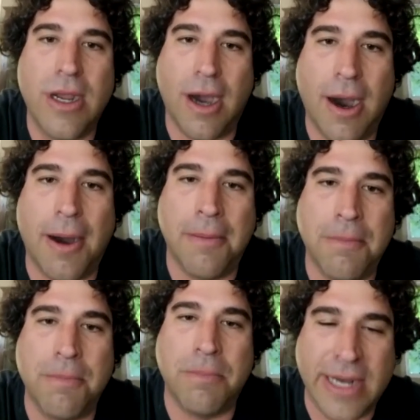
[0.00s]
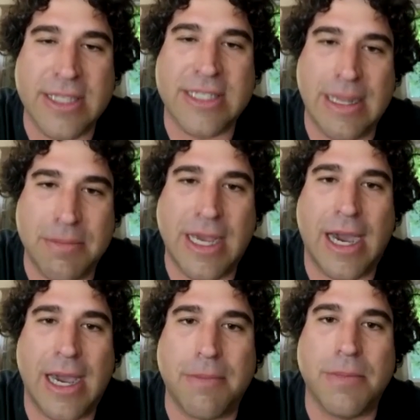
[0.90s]
But at the same
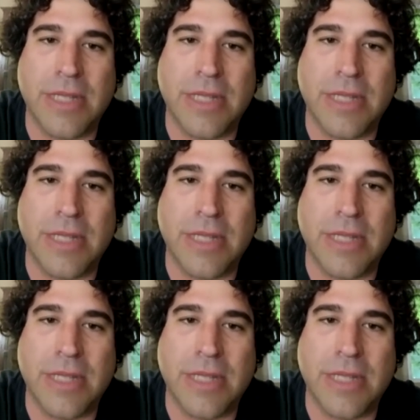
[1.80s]
time,